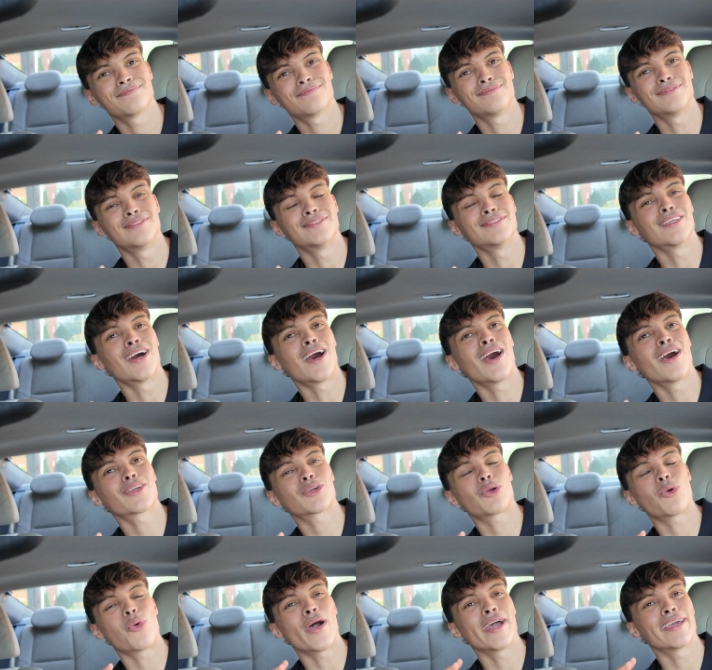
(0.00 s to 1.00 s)
not
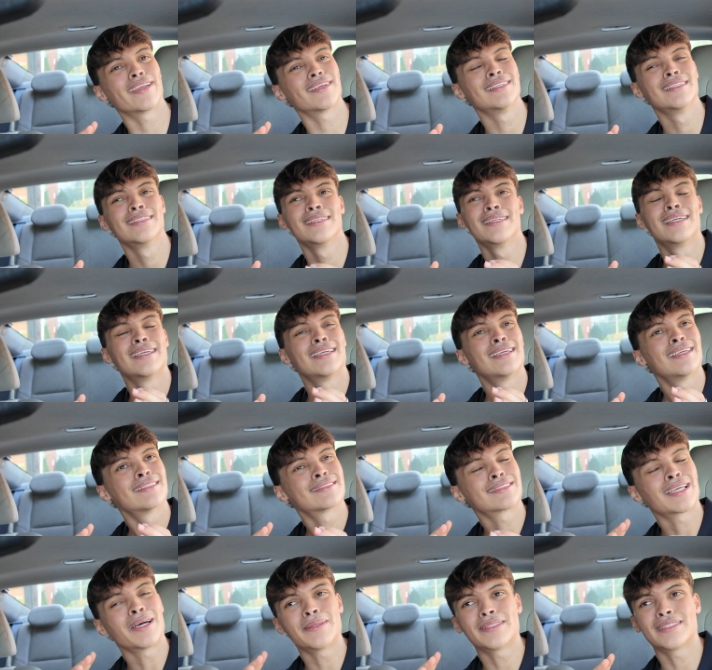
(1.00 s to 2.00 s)
quite.
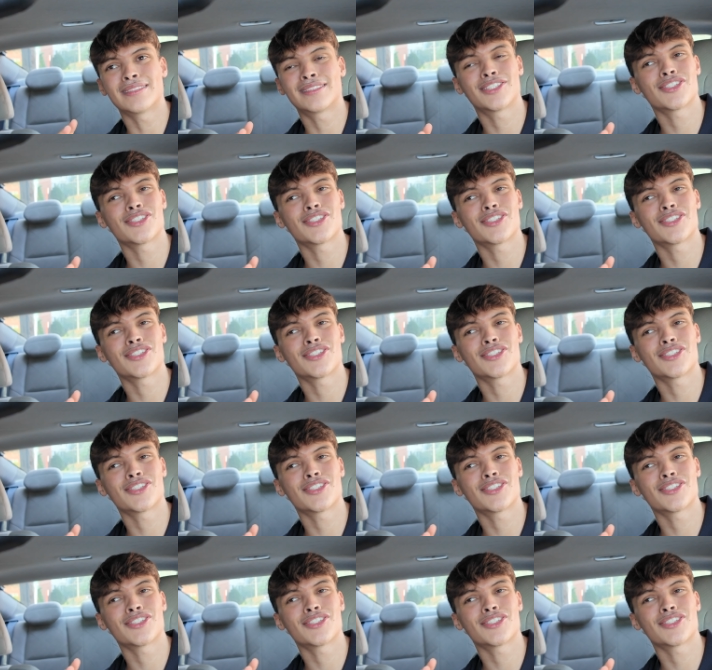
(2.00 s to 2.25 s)
It's not. It's